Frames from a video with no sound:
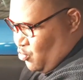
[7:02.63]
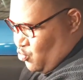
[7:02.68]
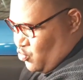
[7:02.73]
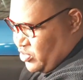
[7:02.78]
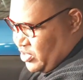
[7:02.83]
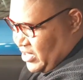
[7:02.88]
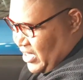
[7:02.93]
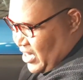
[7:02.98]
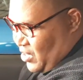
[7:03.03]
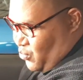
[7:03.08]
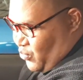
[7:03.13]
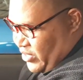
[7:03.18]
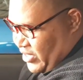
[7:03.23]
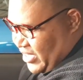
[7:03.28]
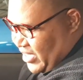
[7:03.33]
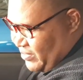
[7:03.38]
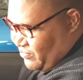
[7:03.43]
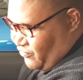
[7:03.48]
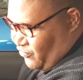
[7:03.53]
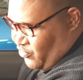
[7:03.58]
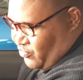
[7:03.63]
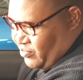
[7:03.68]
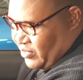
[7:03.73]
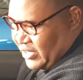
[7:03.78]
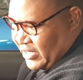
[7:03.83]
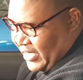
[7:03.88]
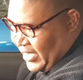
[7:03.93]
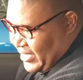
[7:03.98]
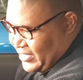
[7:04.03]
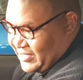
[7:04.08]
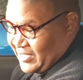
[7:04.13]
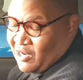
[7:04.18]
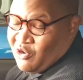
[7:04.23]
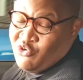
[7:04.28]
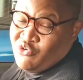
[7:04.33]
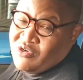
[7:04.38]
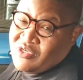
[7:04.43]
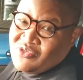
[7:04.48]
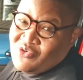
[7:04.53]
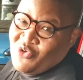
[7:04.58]
which are welcome for me. As I
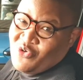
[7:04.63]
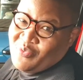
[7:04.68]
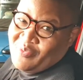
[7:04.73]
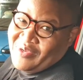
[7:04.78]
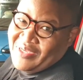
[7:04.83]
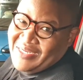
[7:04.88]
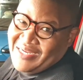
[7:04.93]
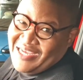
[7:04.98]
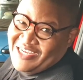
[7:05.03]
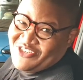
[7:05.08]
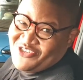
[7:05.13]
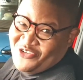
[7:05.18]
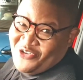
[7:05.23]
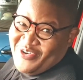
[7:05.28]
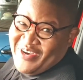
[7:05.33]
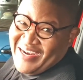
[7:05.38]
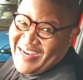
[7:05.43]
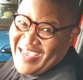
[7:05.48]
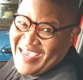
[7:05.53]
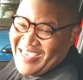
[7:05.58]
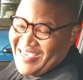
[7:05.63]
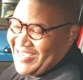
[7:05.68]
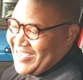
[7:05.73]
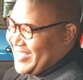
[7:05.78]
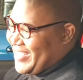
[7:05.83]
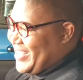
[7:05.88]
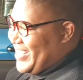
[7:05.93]
always complain, I don't like